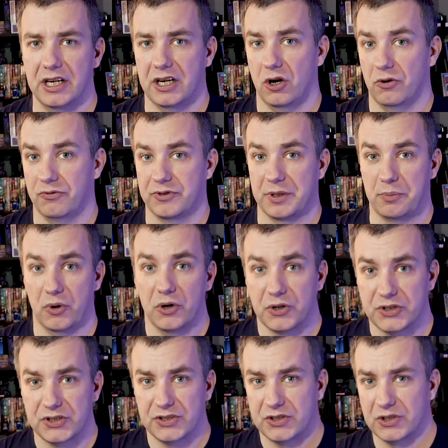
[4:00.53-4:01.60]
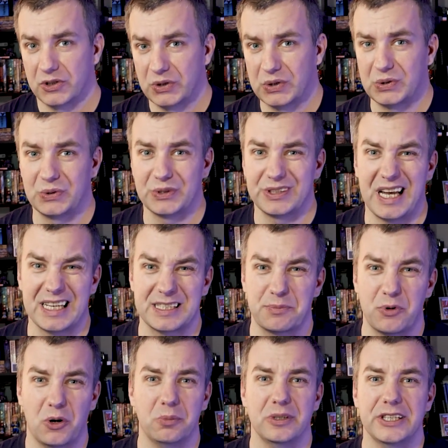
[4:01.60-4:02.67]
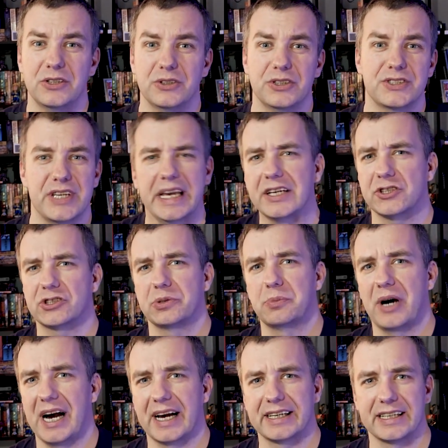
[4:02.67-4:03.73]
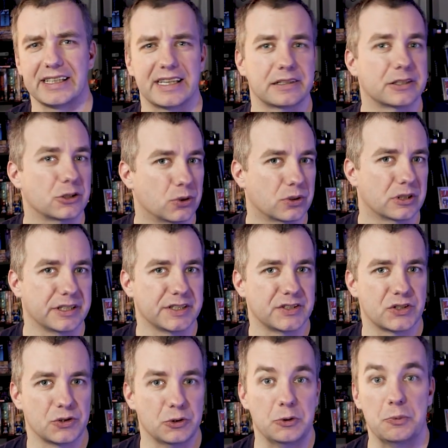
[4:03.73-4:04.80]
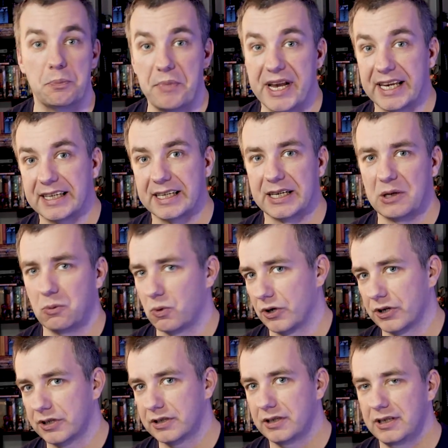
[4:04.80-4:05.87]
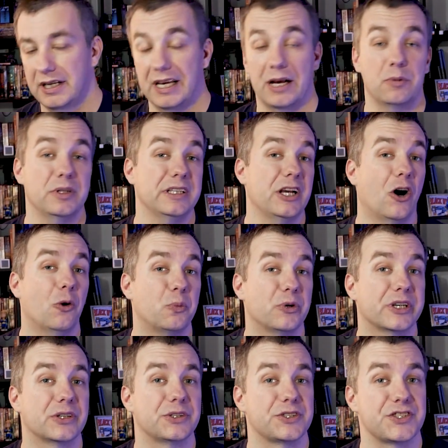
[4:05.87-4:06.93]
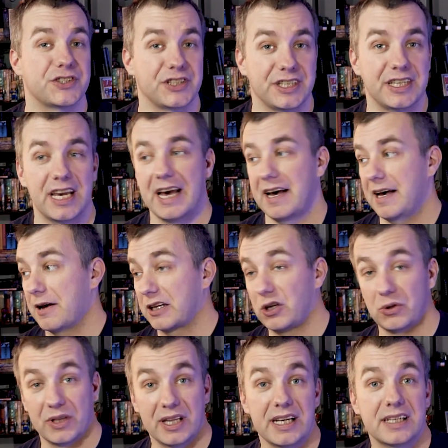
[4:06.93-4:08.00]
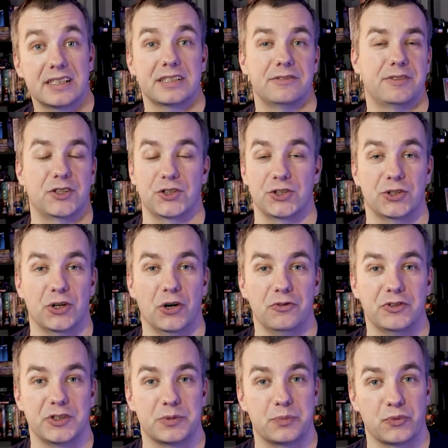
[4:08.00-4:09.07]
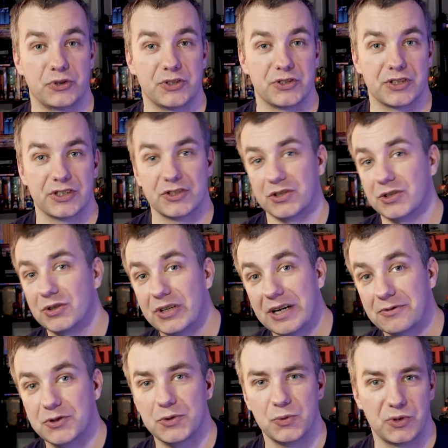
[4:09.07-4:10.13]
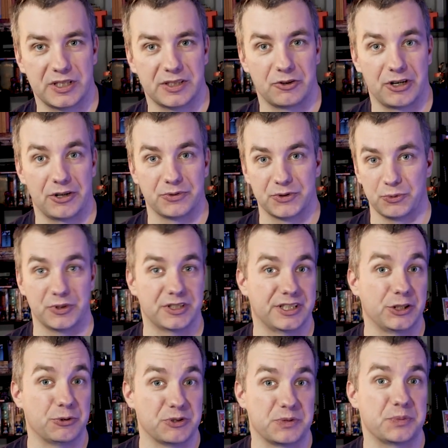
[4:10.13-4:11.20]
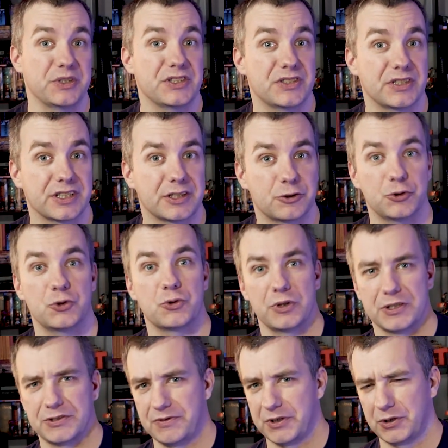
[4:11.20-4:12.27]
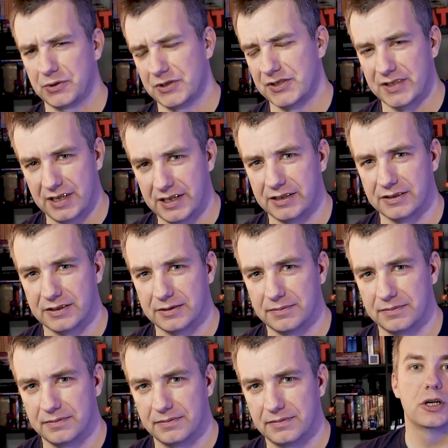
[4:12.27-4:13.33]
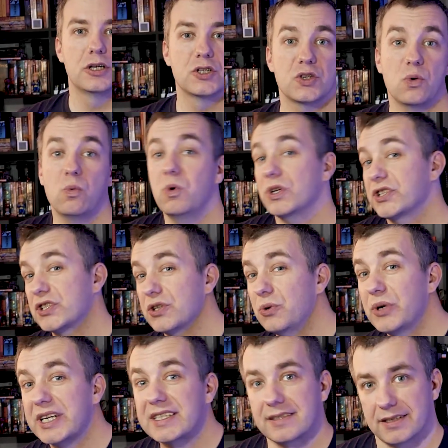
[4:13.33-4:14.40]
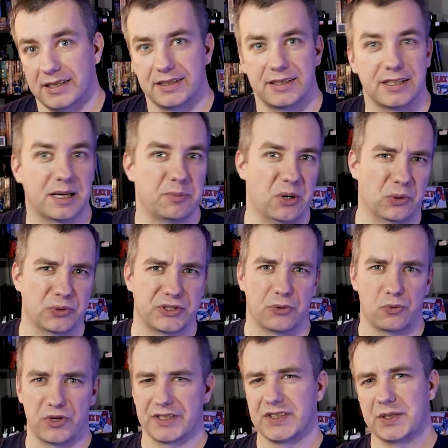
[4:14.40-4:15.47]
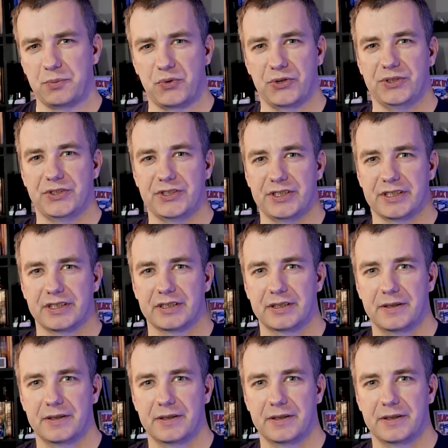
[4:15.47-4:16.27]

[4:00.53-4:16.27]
off the box, so that's probably gonna take some hacking and googling to make it work. I really hope we're gonna see a connected version of this printer so you don't have to run around with a U S B stick to transfer your designs. So what's so exciting about resin printing?